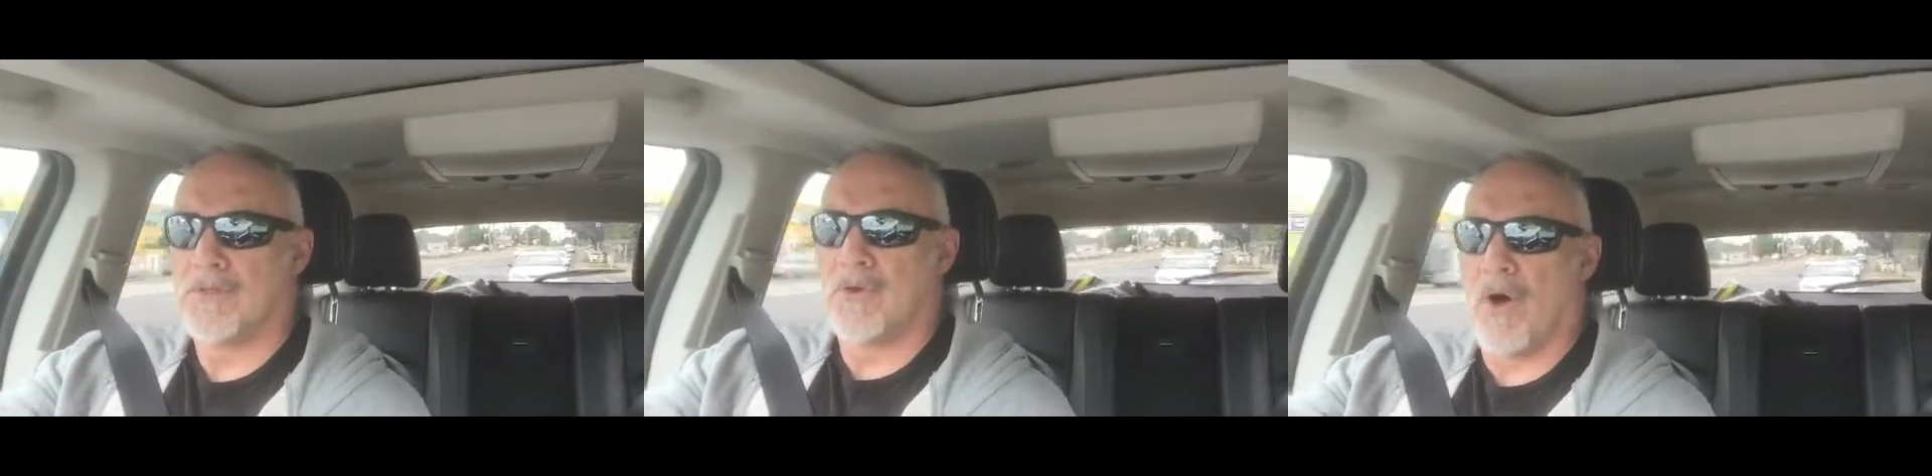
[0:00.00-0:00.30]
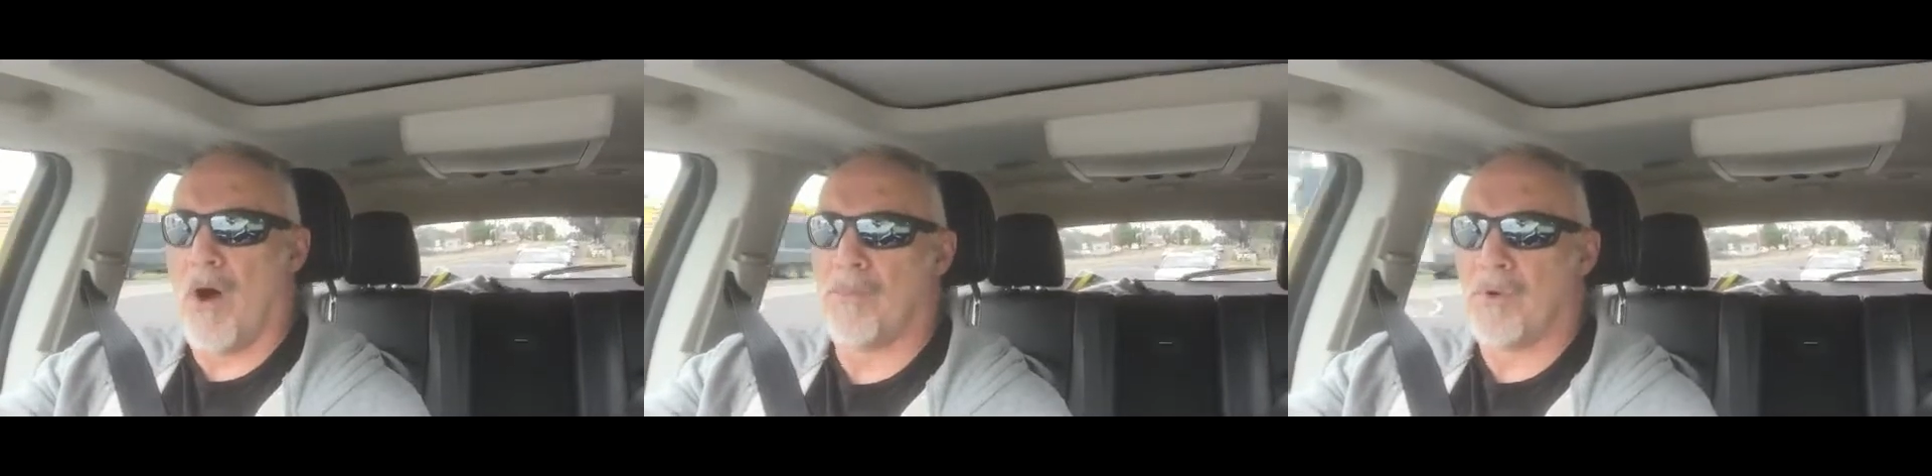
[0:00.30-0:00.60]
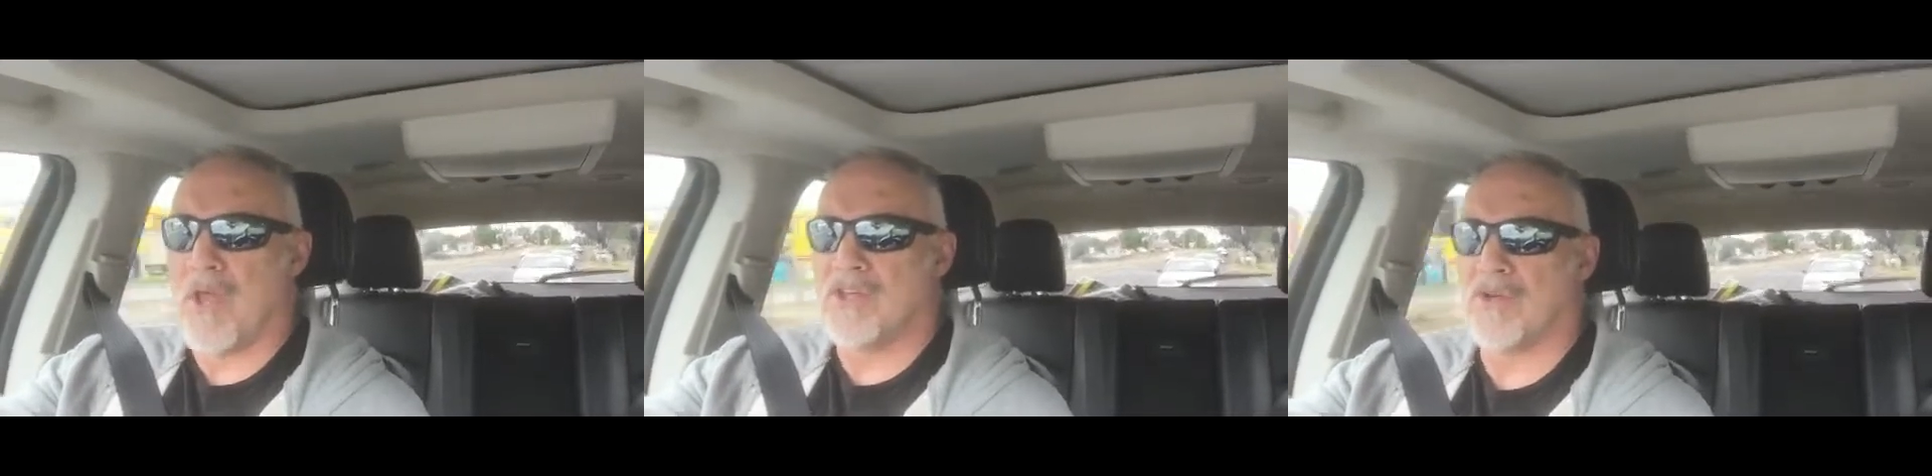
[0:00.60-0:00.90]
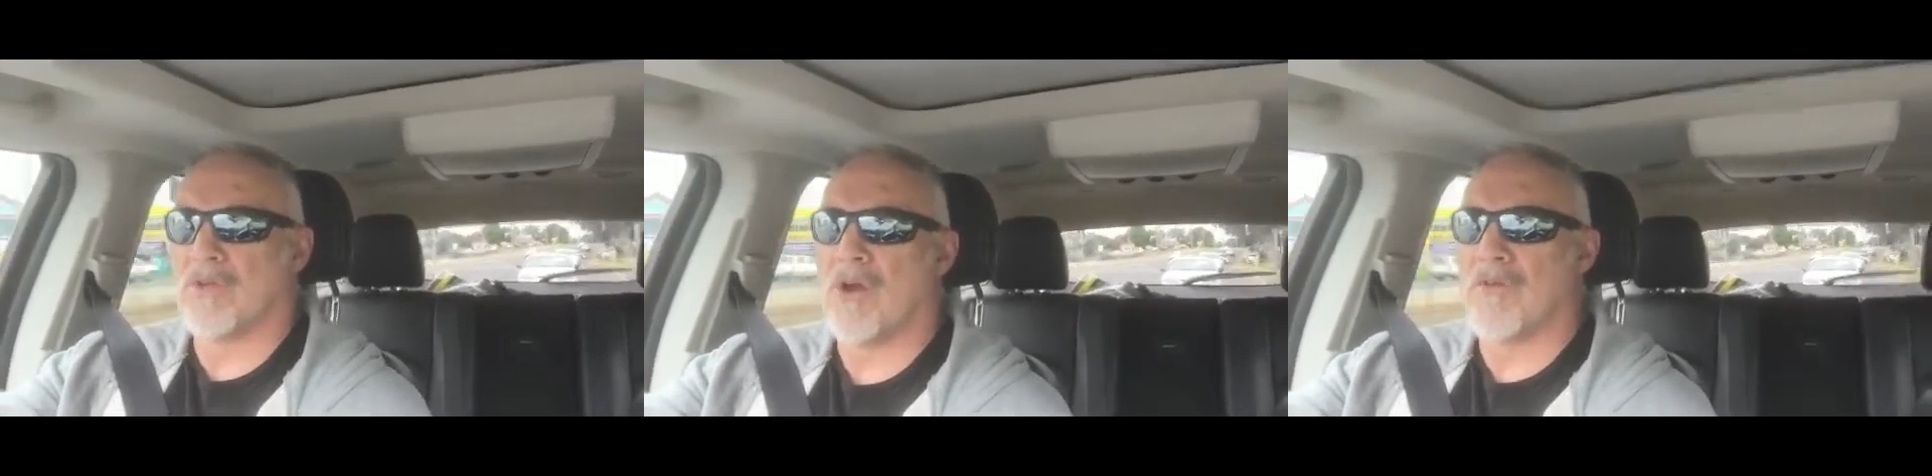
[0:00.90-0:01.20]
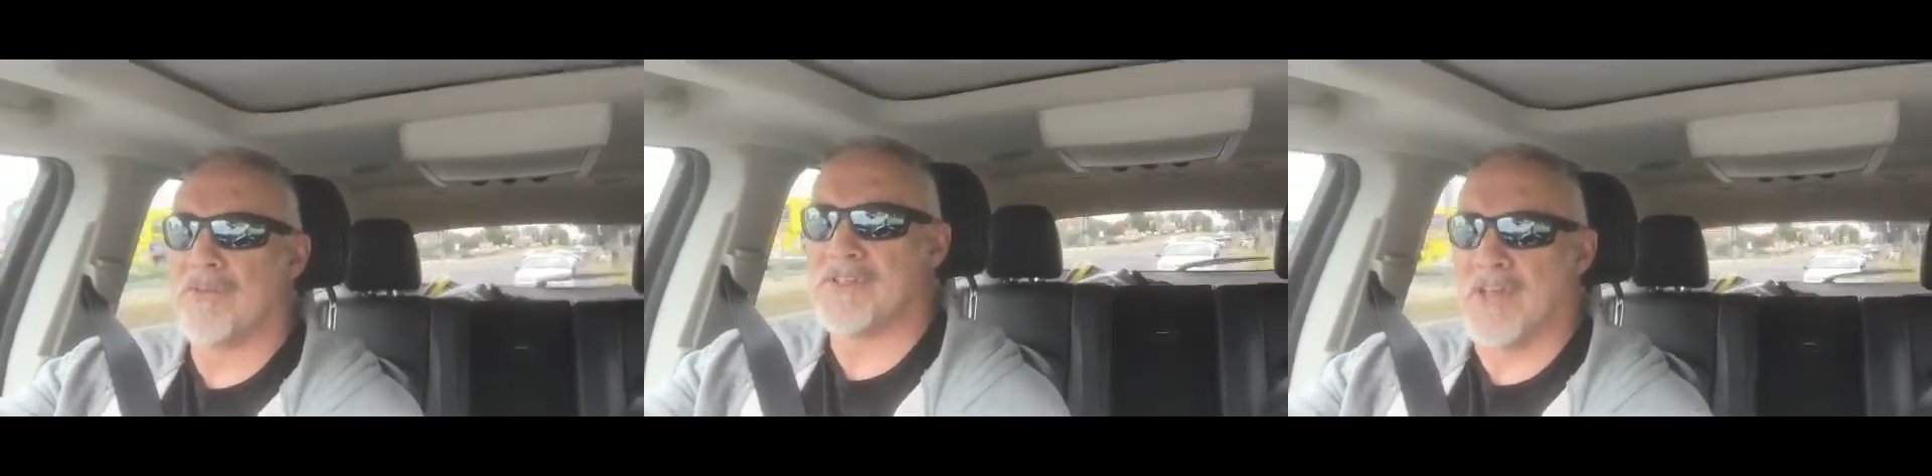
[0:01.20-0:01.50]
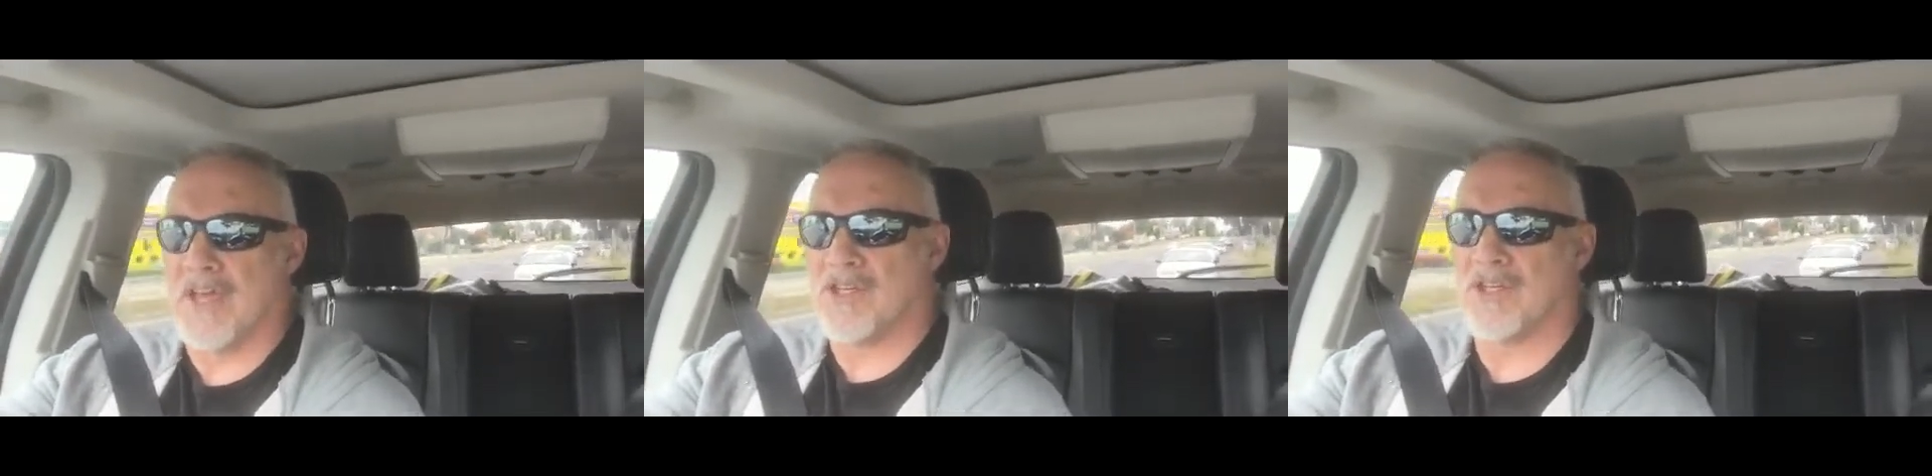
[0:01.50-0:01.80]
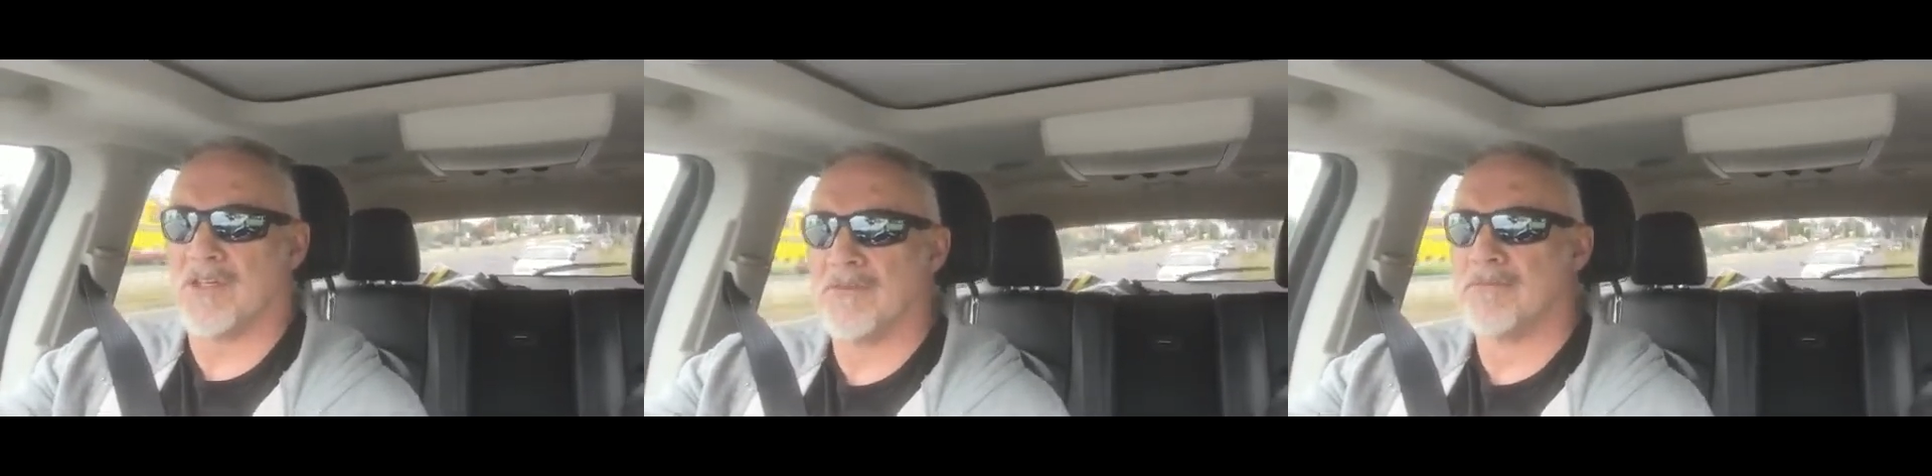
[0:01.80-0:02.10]
your operational
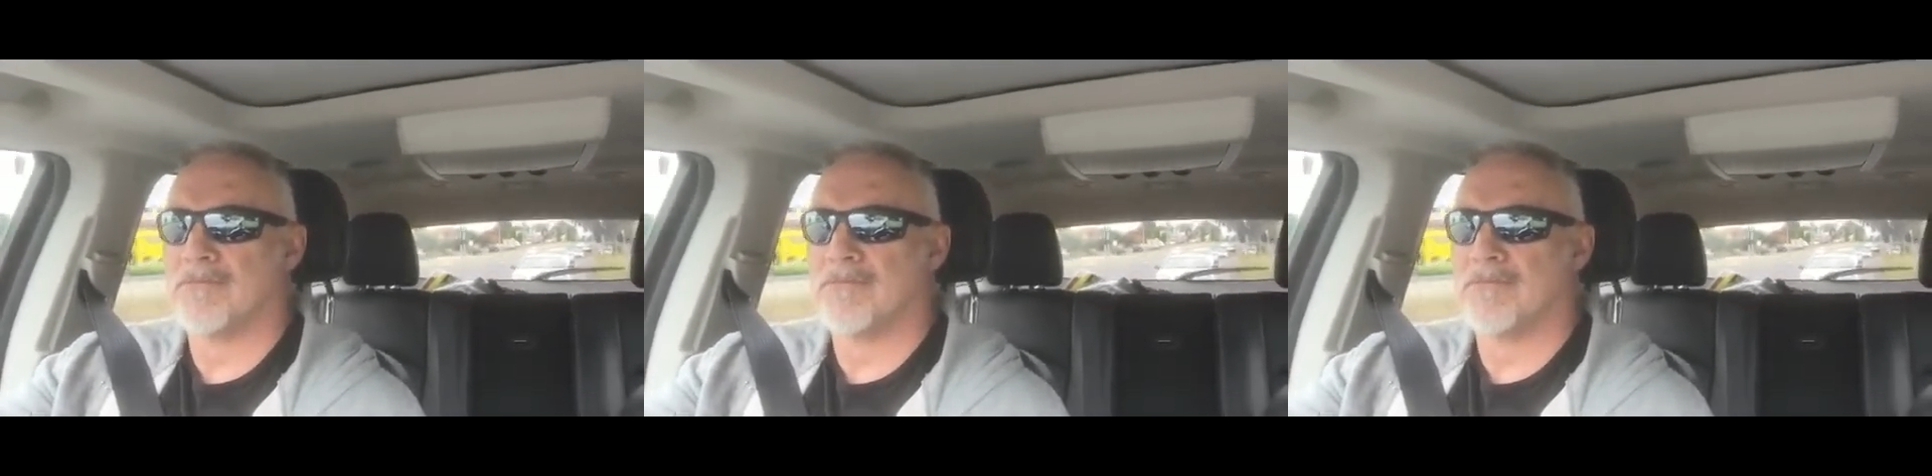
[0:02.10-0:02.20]
conversation,